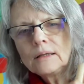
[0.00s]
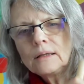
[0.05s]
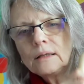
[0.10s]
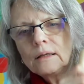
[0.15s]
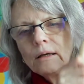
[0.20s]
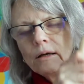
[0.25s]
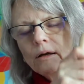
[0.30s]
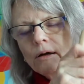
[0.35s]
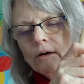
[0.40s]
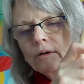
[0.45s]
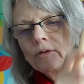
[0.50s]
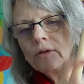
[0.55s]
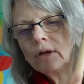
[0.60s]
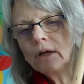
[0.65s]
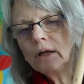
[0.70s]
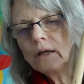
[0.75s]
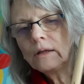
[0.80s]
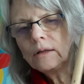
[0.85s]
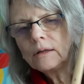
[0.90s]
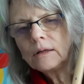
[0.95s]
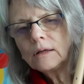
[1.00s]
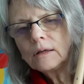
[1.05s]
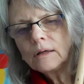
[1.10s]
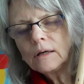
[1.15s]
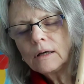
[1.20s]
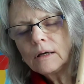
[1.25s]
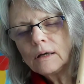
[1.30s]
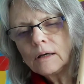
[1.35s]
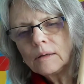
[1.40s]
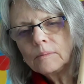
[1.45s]
or in,
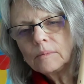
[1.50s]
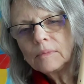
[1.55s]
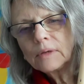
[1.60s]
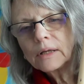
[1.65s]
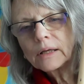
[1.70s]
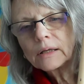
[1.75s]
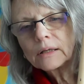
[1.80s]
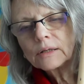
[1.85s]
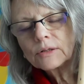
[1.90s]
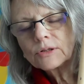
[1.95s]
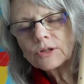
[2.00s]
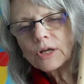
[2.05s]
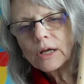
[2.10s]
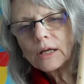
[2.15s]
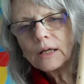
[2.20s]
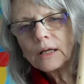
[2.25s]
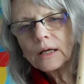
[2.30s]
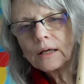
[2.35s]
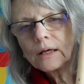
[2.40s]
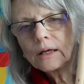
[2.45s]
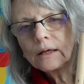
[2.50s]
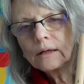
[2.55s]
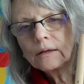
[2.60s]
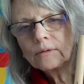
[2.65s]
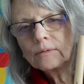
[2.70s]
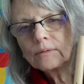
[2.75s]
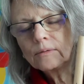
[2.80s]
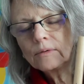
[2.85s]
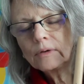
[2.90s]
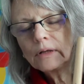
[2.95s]
um, like in
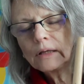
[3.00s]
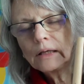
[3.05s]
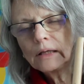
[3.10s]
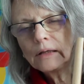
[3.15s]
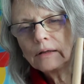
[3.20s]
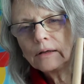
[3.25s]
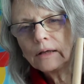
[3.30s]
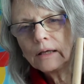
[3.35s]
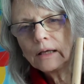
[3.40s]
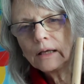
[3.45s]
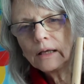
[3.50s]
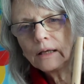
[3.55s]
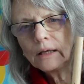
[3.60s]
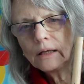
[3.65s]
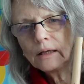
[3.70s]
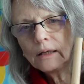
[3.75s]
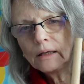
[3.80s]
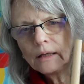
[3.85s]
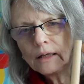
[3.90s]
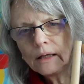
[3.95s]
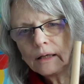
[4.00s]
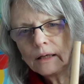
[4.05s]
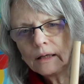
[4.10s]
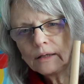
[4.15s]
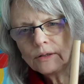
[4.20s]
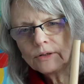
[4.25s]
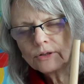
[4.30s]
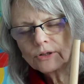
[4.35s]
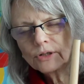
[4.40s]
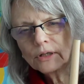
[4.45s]
China, in, the, in
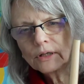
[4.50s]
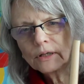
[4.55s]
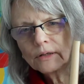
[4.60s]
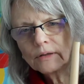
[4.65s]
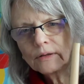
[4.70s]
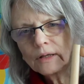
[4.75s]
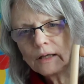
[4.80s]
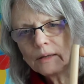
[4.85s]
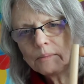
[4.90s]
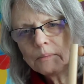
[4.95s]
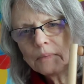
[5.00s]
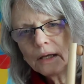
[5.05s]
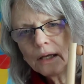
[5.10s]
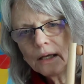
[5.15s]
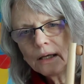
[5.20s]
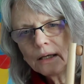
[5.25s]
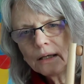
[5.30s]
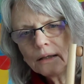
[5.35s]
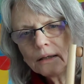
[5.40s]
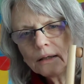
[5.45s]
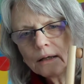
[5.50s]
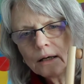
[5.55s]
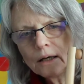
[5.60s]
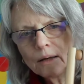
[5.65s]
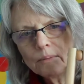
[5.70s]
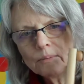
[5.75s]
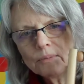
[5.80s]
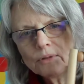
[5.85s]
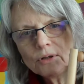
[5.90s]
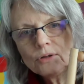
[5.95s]
Asia, they may
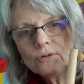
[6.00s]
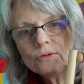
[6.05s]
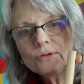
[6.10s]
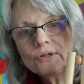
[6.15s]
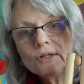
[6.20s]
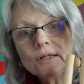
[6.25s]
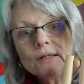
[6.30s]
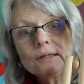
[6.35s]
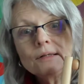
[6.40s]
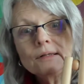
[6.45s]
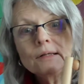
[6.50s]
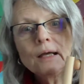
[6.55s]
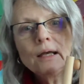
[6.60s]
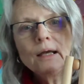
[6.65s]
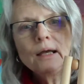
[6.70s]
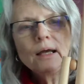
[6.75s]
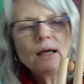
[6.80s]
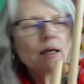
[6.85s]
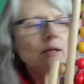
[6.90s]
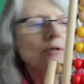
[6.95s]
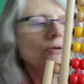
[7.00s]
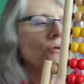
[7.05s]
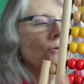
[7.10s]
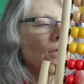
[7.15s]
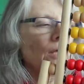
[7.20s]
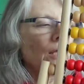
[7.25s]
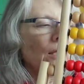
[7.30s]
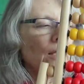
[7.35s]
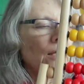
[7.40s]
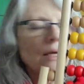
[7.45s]
um, use these. You
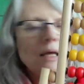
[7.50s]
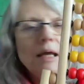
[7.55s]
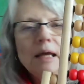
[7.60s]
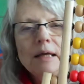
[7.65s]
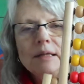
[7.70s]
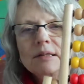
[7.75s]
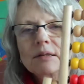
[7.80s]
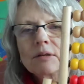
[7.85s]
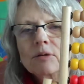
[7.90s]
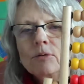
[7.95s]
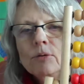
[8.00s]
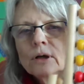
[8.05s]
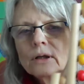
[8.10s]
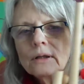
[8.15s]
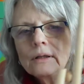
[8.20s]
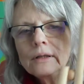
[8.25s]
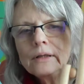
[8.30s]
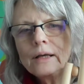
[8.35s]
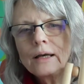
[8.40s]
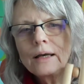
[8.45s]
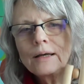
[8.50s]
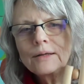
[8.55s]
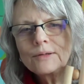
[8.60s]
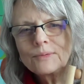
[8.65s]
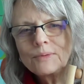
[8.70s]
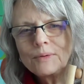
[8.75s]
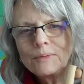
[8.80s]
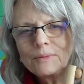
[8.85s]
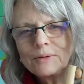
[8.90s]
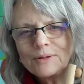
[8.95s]
can, as quickly
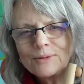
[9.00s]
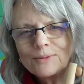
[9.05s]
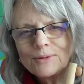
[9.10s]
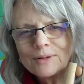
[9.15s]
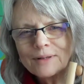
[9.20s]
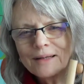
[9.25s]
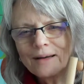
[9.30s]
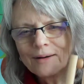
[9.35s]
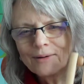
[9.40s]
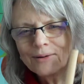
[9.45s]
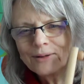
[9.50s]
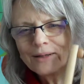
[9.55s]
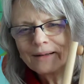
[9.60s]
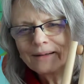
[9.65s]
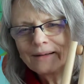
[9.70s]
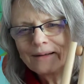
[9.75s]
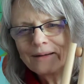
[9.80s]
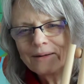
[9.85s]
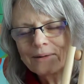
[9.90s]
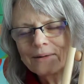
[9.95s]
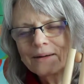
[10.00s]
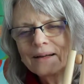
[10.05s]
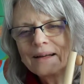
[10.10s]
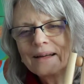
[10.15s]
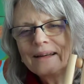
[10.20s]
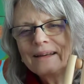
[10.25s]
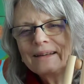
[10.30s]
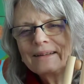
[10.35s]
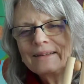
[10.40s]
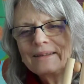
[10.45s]
as we would do a calculator.
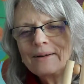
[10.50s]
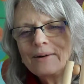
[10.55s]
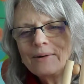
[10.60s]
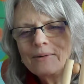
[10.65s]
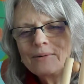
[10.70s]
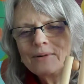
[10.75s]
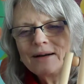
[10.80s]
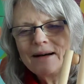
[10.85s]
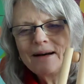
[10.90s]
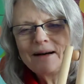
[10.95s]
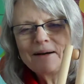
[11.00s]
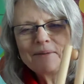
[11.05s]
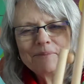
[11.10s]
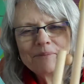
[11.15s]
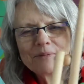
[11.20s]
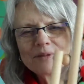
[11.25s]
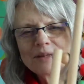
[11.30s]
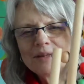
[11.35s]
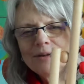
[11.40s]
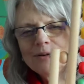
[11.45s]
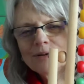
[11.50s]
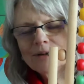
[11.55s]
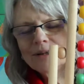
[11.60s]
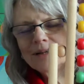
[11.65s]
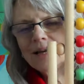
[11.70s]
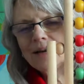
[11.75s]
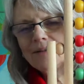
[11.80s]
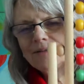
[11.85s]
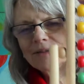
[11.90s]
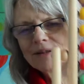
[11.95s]
So um, you
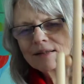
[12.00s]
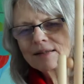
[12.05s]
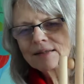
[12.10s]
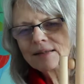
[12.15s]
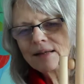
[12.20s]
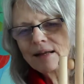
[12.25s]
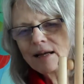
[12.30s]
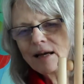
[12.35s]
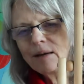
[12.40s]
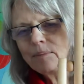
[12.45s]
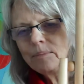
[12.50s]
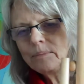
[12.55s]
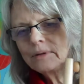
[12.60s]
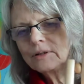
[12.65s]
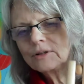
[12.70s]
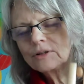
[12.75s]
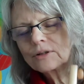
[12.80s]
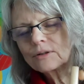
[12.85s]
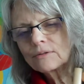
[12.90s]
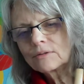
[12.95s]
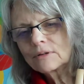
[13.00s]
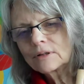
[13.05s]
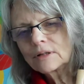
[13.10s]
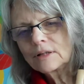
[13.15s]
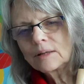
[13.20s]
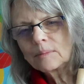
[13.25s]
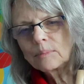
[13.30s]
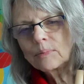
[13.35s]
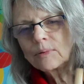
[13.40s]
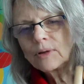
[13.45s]
can have this set up and children
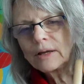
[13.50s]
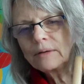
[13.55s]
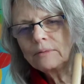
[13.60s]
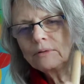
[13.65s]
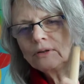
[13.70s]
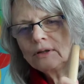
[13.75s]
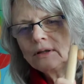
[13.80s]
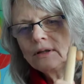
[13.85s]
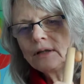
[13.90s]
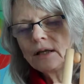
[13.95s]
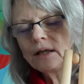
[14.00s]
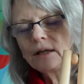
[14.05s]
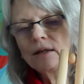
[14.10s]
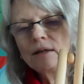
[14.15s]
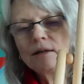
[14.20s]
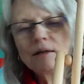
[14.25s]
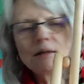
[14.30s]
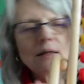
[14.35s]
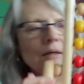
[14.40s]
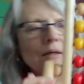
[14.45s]
can play with it. They can get